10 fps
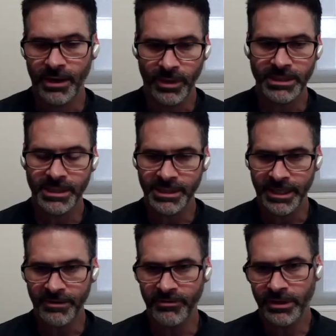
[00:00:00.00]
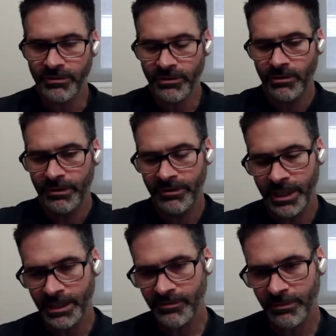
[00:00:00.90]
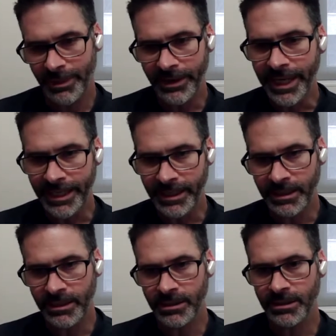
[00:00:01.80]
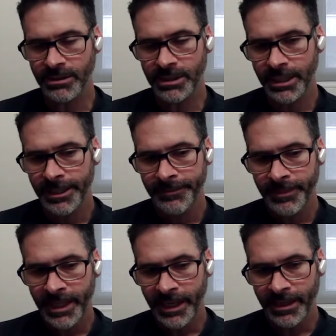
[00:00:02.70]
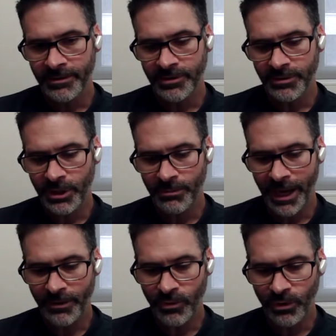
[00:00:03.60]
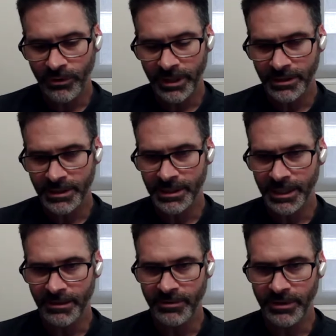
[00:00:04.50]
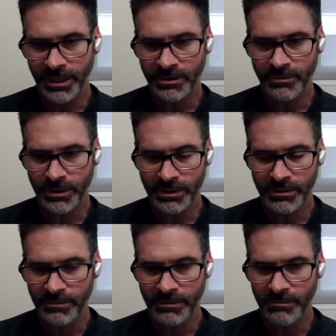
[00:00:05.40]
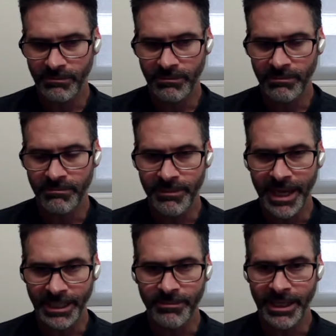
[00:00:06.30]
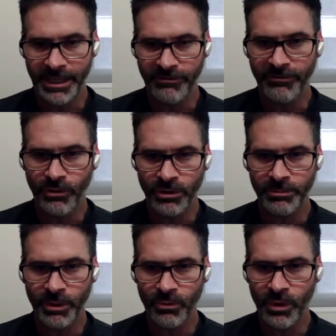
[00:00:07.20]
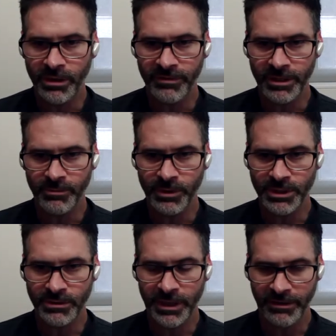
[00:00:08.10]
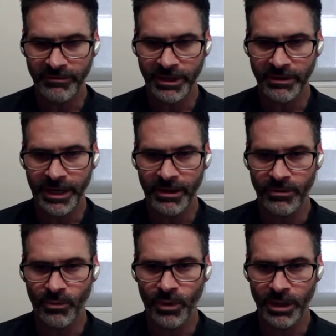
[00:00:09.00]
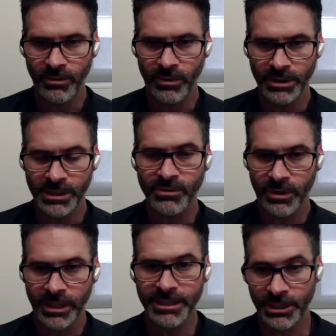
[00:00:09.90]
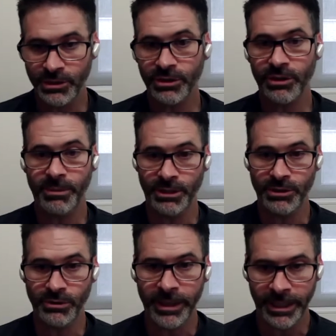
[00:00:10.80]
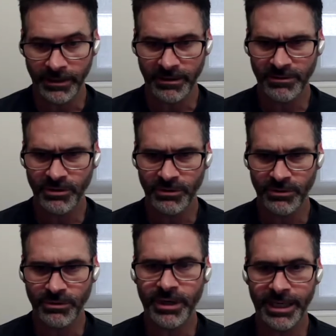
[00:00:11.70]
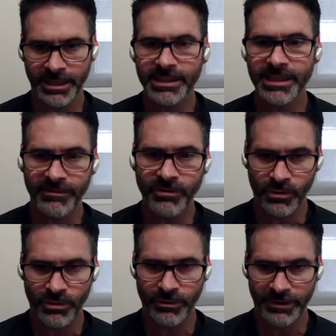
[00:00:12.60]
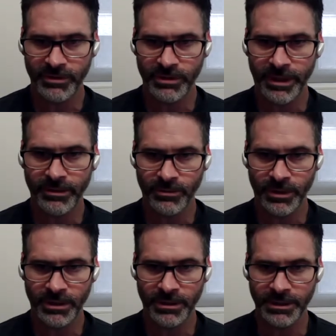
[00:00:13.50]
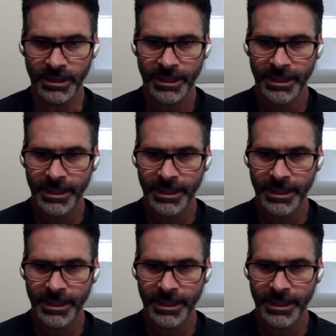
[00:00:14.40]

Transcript: I was the executive director of the Coral Reef Alliance for about eight years and you know my role there as executive director was many many fold but one of them was to try and figure out what was this organization going to be doing to try and save coral reefs around the world